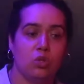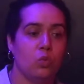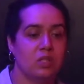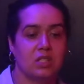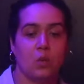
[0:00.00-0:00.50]

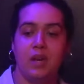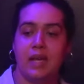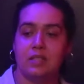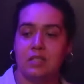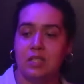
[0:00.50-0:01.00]
when someone
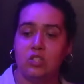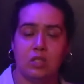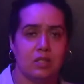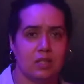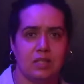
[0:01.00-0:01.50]
has
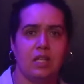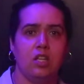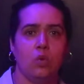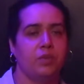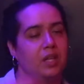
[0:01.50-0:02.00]
intentions to see
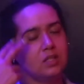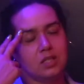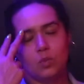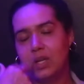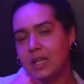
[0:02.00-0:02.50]
you and they
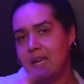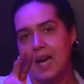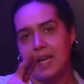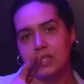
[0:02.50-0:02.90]
just want to lay eyes